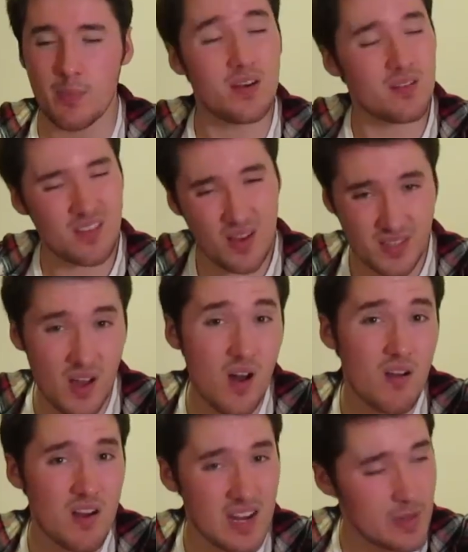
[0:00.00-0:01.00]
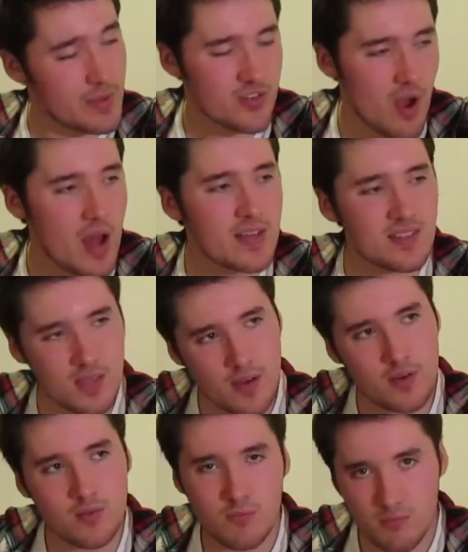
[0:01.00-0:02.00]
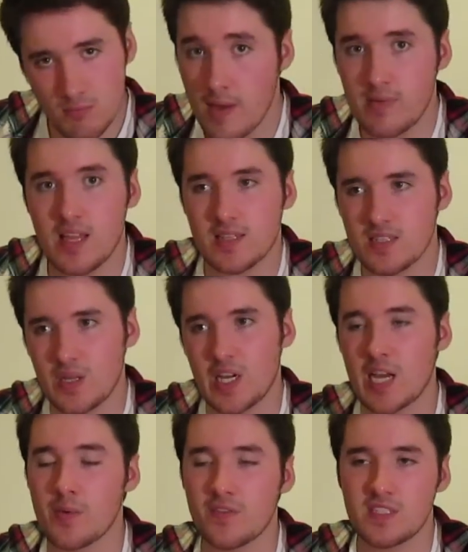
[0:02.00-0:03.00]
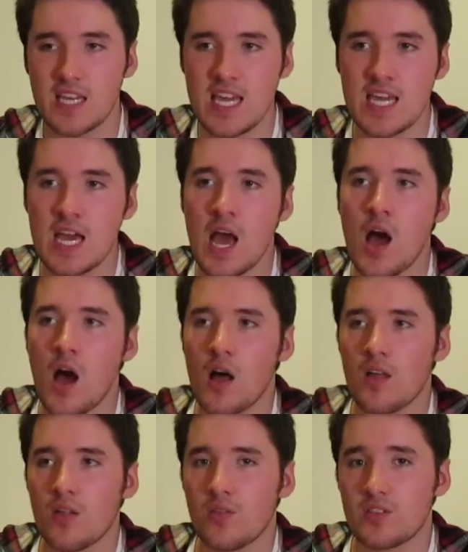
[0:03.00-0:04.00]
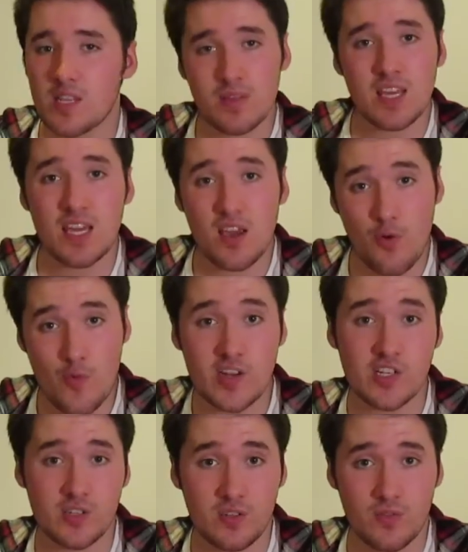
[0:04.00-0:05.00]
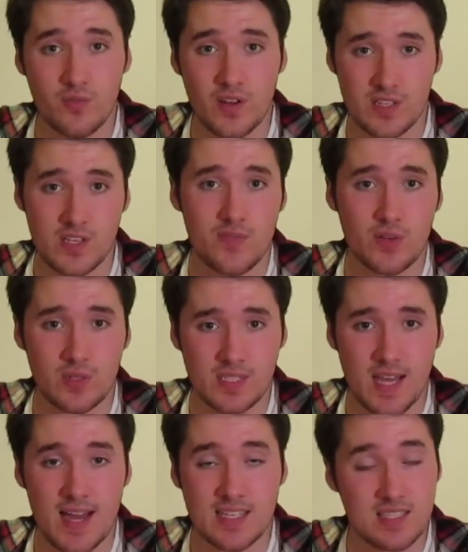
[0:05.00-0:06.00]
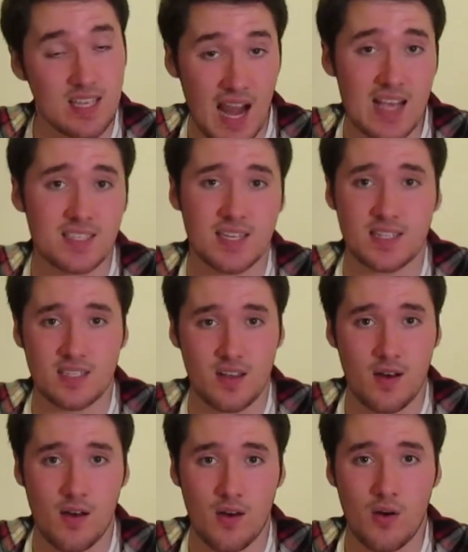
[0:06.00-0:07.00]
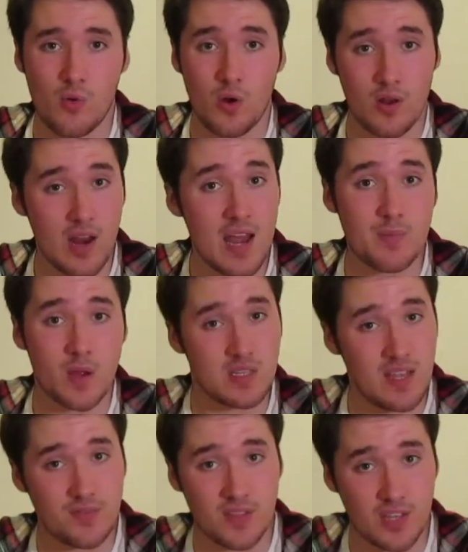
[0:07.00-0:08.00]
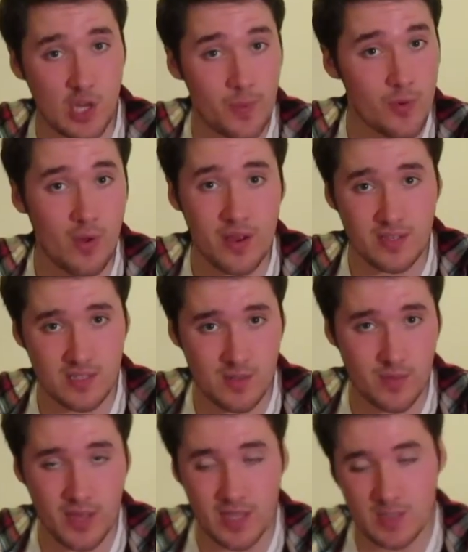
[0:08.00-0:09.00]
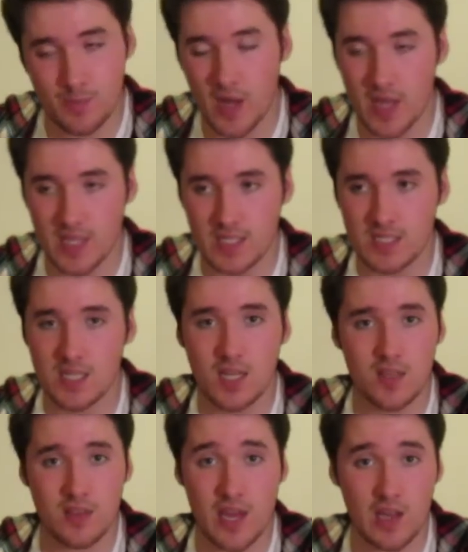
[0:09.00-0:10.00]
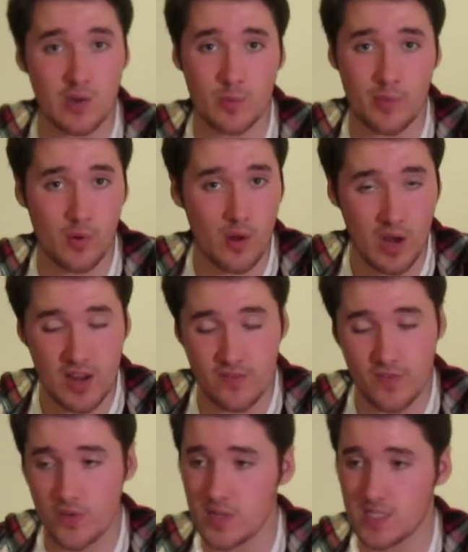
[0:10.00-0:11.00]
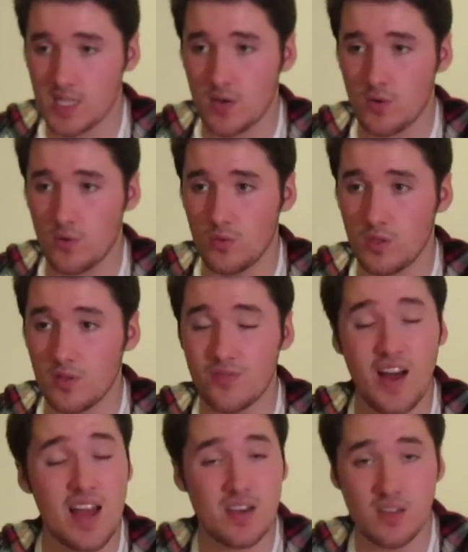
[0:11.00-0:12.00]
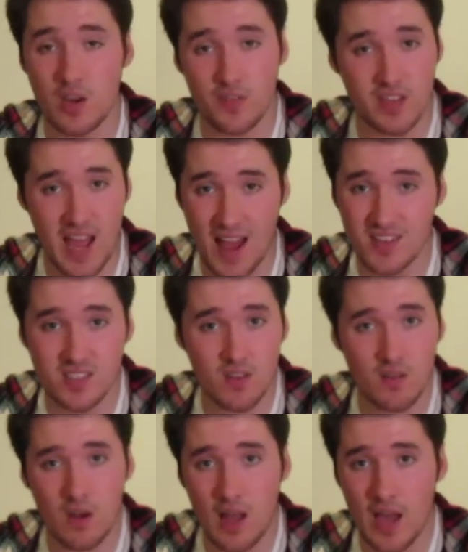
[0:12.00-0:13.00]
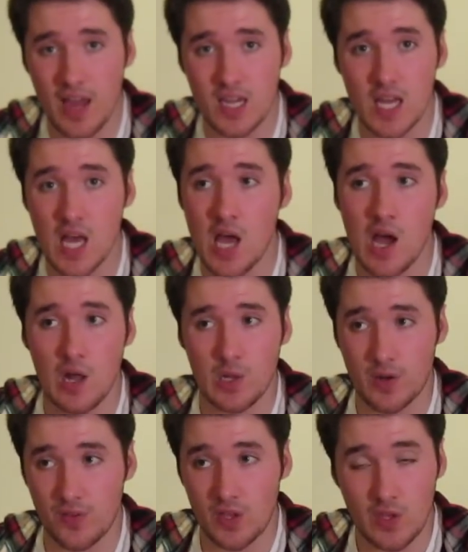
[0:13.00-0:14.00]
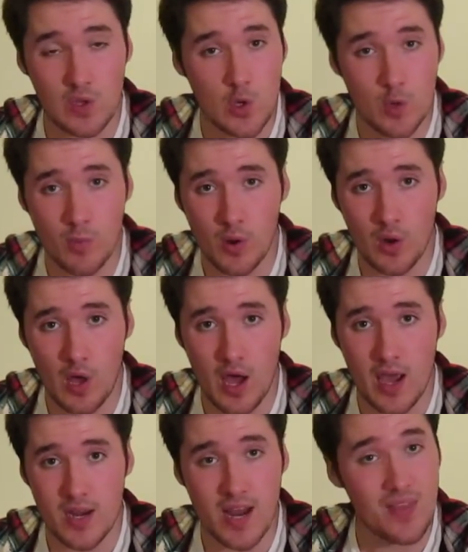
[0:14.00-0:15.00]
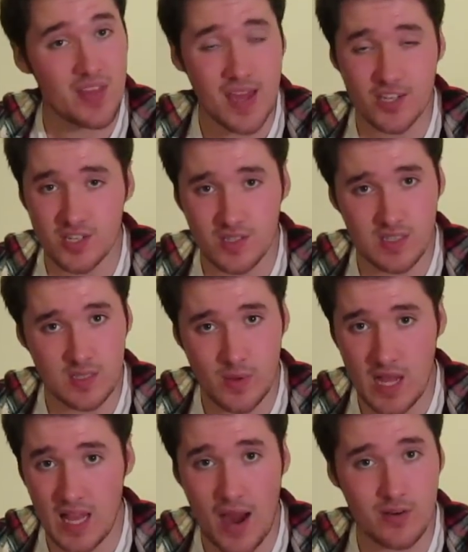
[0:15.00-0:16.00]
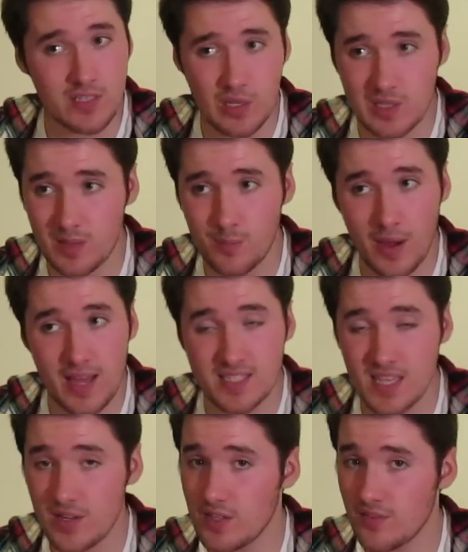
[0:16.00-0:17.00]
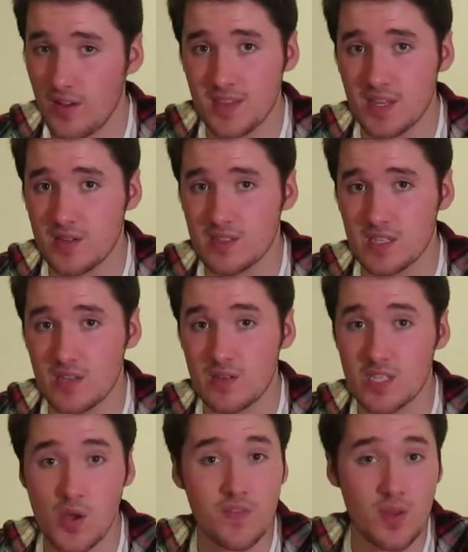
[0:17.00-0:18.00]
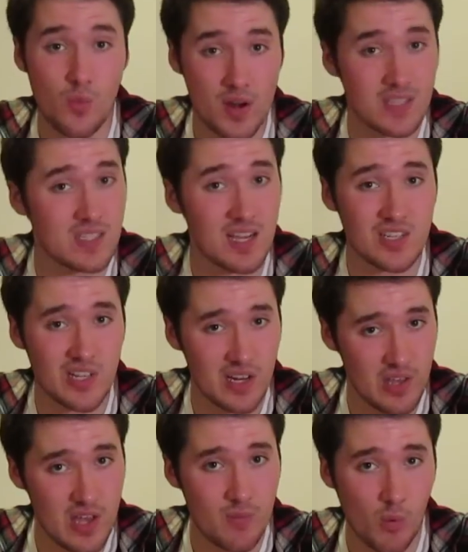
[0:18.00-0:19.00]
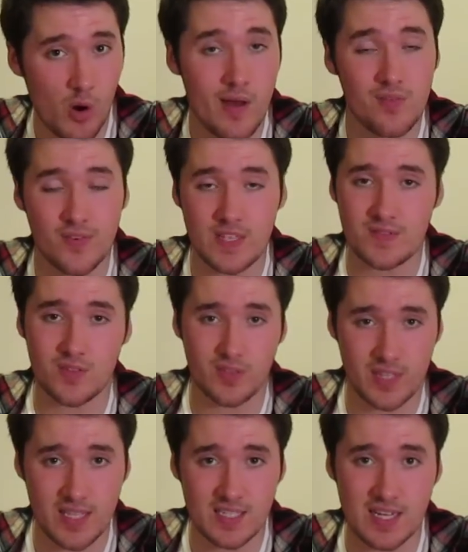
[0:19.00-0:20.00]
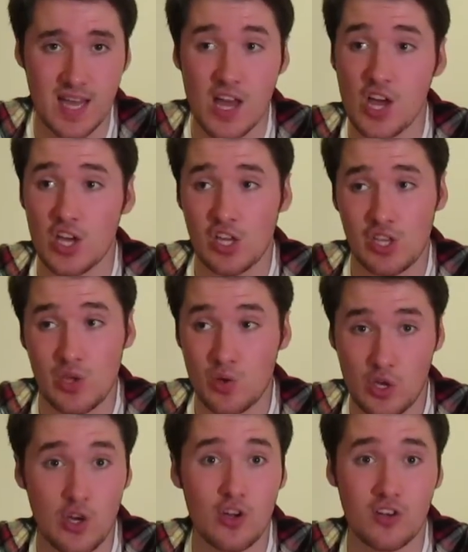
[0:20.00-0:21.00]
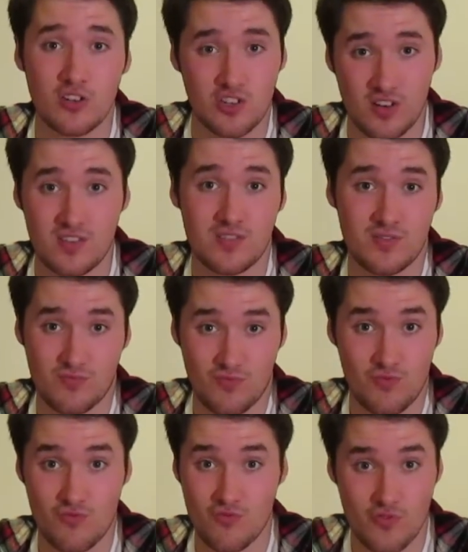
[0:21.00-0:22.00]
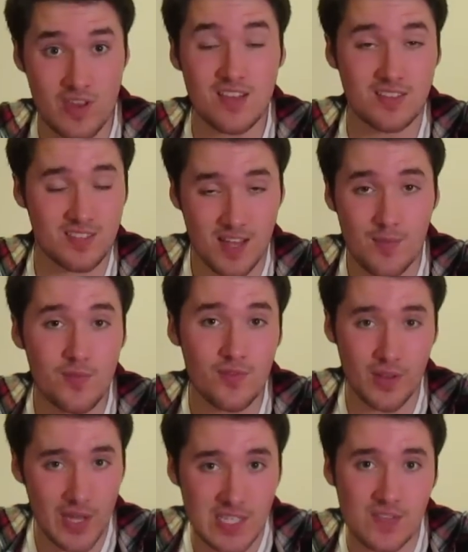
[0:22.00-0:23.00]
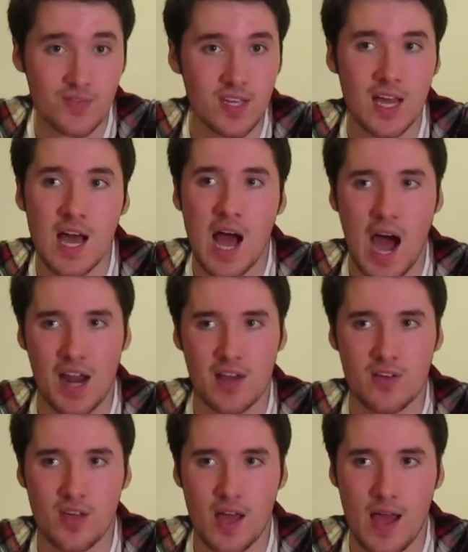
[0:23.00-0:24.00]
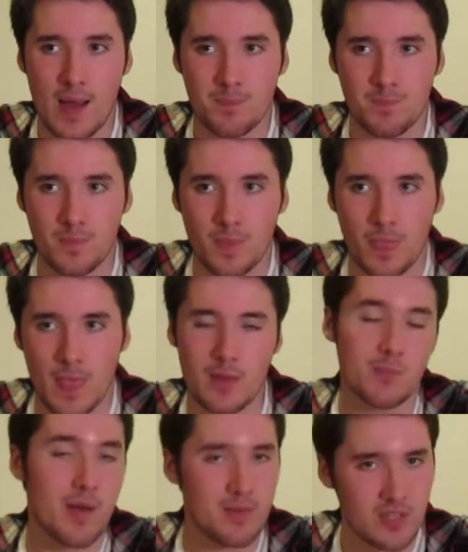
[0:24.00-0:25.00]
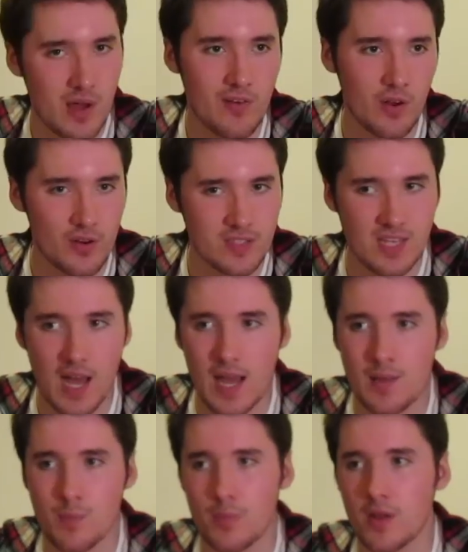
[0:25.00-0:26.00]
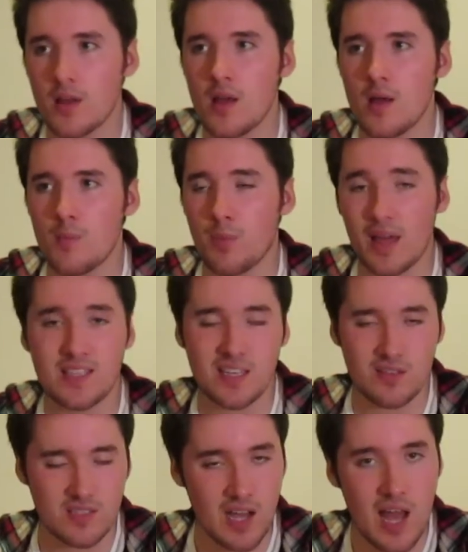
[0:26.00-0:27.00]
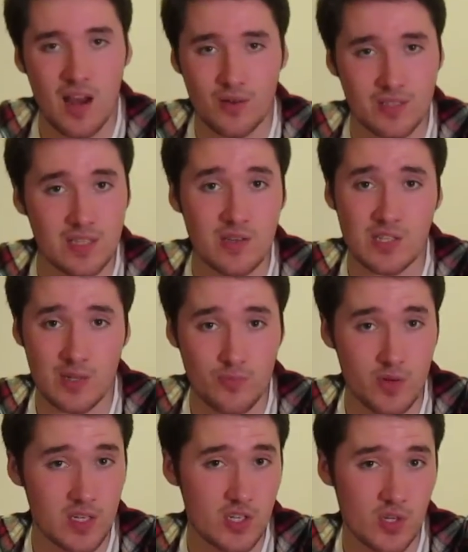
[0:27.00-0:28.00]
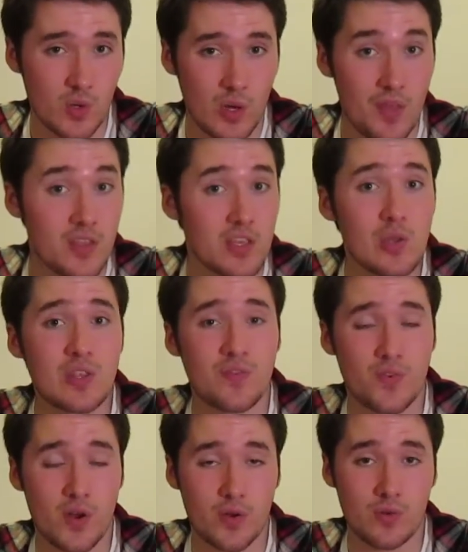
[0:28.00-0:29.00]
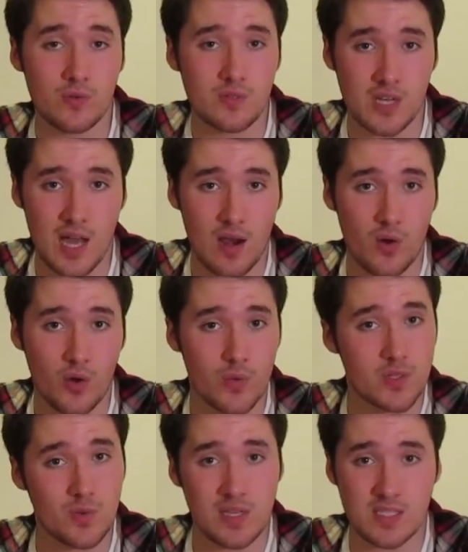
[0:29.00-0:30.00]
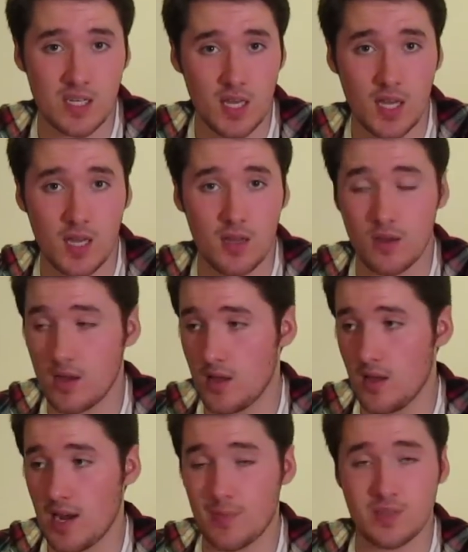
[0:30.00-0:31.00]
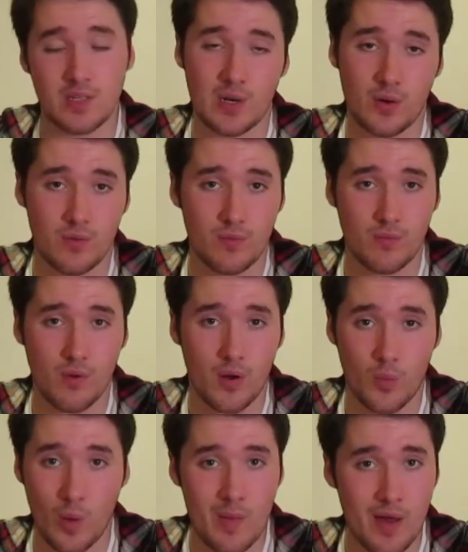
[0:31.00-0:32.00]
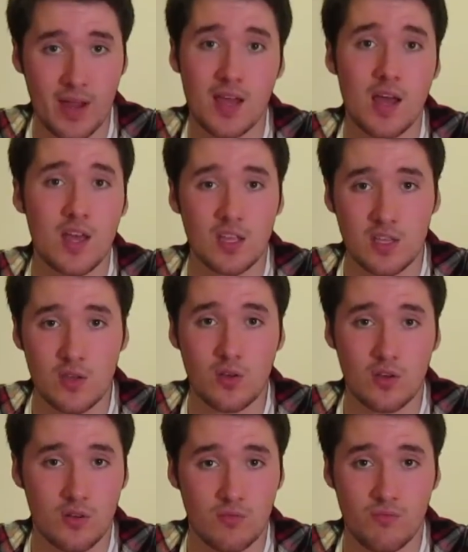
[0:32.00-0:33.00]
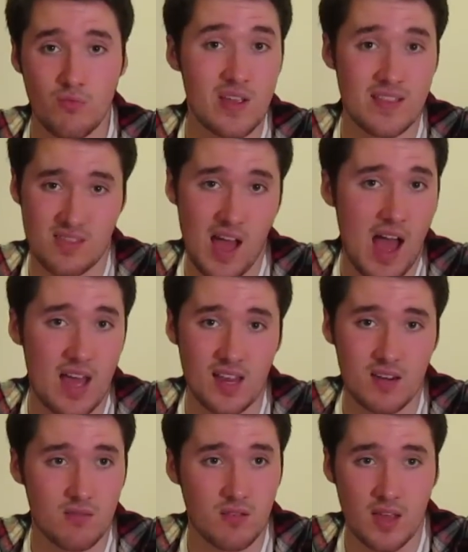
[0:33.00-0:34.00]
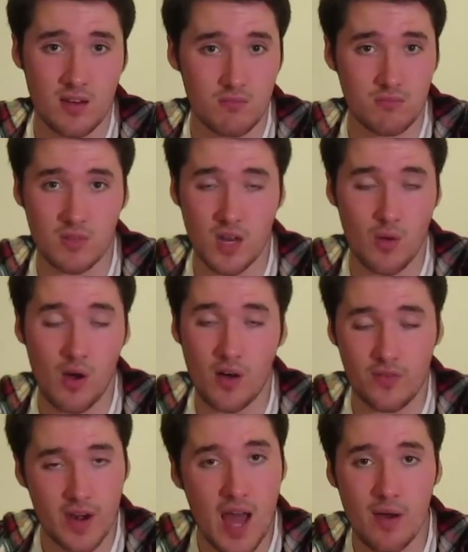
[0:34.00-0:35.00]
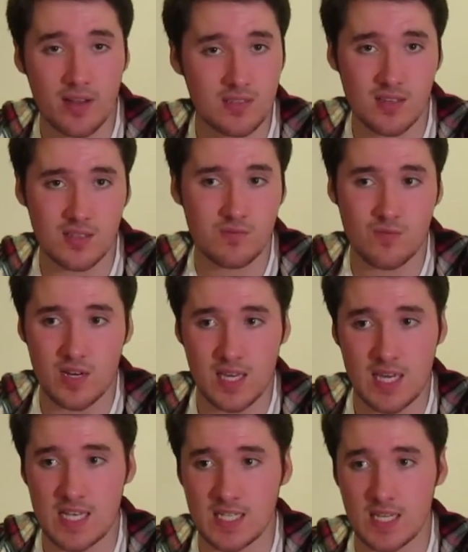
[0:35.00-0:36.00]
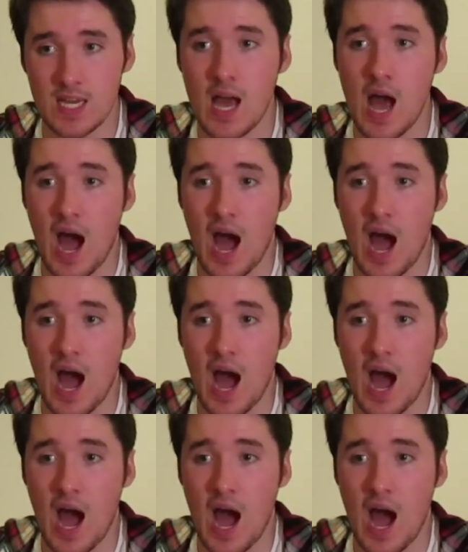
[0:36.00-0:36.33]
But those are a little bit dry, so maybe that's not your cup of tea. Some of the original philosophical texts, the classics, are all online, because after the copyright to something expires, they can all be put online for free. So you'll find a lot of Kant online, a lot of Hume online, and the ancients as well, Aristotle and Plato, you'll find those too. So if you wanted to actually learn more about philosophy on the internet, you could just read some philosophy. I know that you maybe don't have a lot of time, but Plato's dialogues are usually pretty short, like the Euthyphro dialogue, which we did an episode on way back. You could read that in you know, half an hour. It's really easy.